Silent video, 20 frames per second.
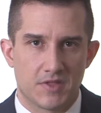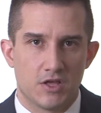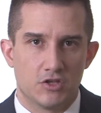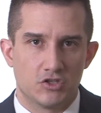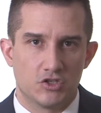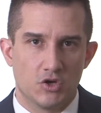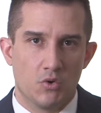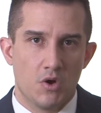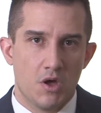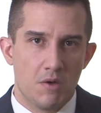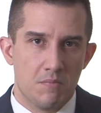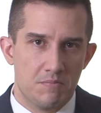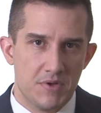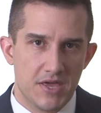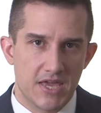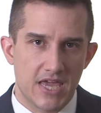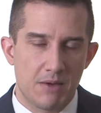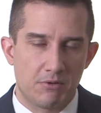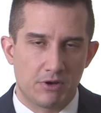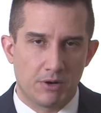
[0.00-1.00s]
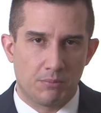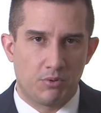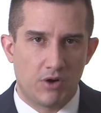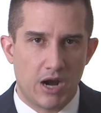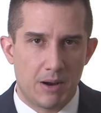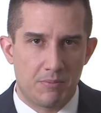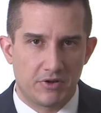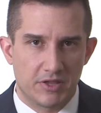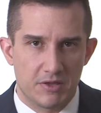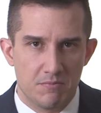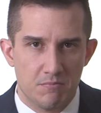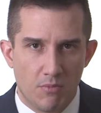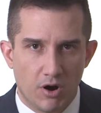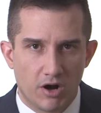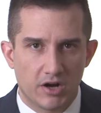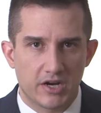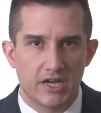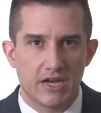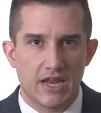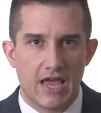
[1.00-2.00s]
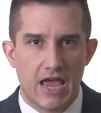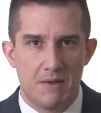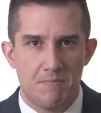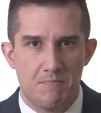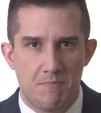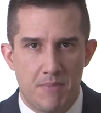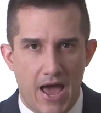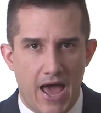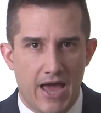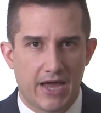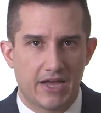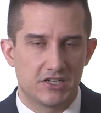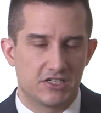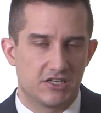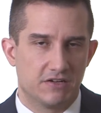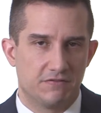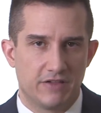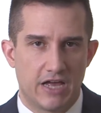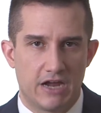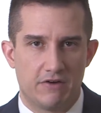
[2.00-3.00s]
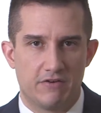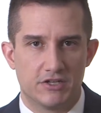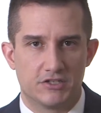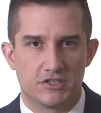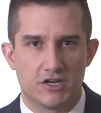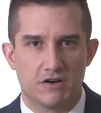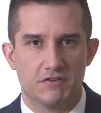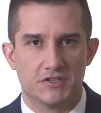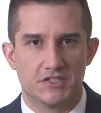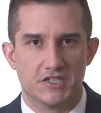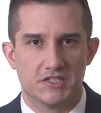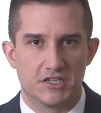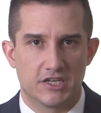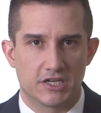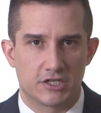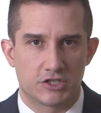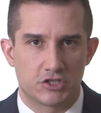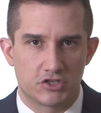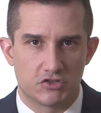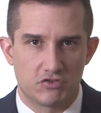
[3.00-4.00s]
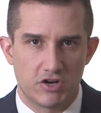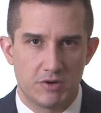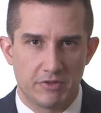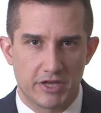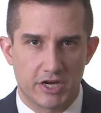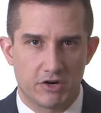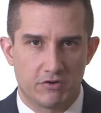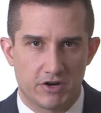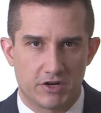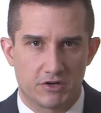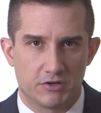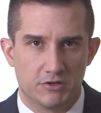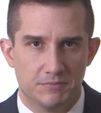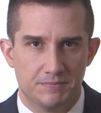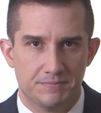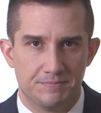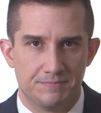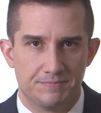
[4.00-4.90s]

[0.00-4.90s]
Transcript: So being able to properly market and package the flat rate service is extremely critical.